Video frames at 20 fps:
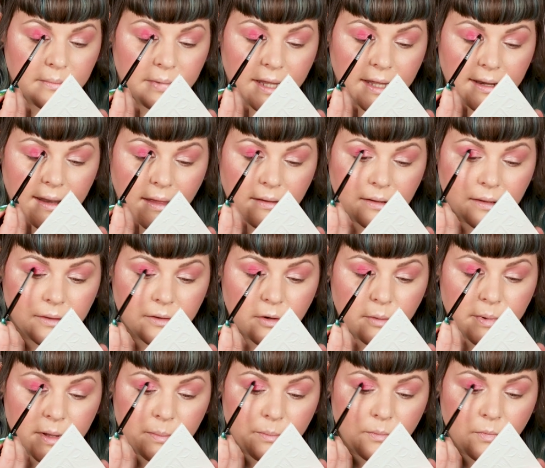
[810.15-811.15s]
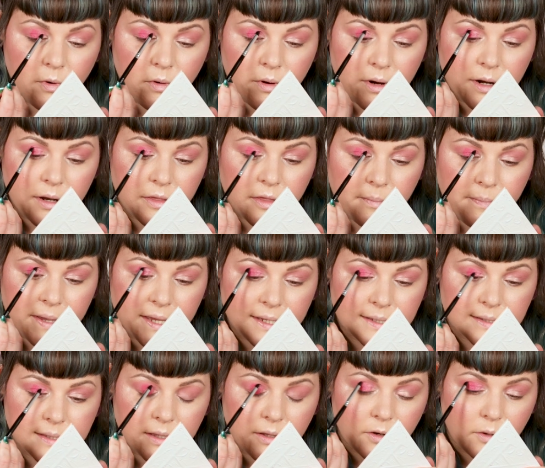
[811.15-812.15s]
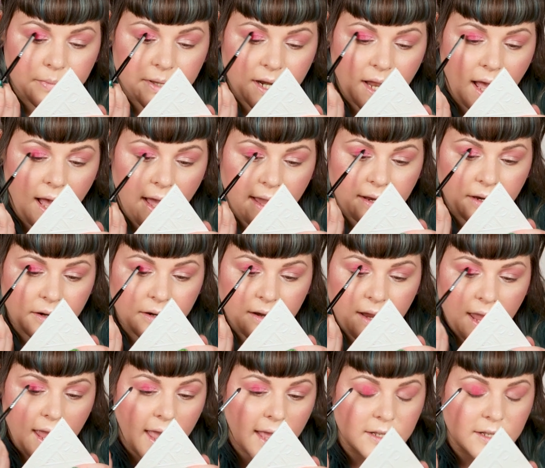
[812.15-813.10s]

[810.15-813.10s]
blend out a little bit more. The pink is a little bit higher.